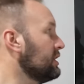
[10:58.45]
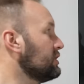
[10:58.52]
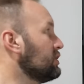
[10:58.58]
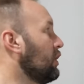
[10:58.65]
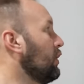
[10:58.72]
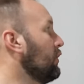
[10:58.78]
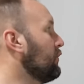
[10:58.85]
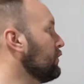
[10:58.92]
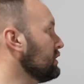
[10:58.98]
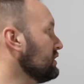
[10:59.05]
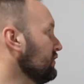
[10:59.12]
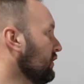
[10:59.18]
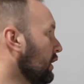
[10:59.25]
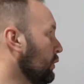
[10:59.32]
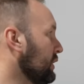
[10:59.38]
So
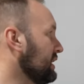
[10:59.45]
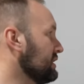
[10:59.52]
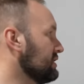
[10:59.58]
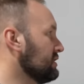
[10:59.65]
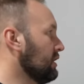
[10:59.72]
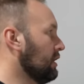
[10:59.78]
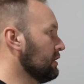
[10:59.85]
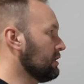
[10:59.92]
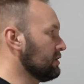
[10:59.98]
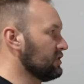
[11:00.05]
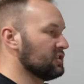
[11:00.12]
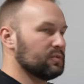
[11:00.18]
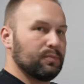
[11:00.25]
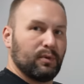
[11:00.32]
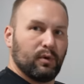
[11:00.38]
first of all, we installed our
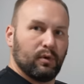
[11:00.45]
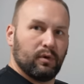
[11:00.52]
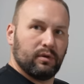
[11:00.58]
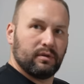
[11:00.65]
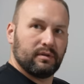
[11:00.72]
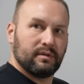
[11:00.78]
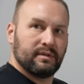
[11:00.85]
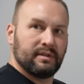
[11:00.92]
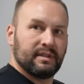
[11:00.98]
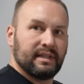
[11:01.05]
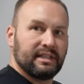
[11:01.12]
spool,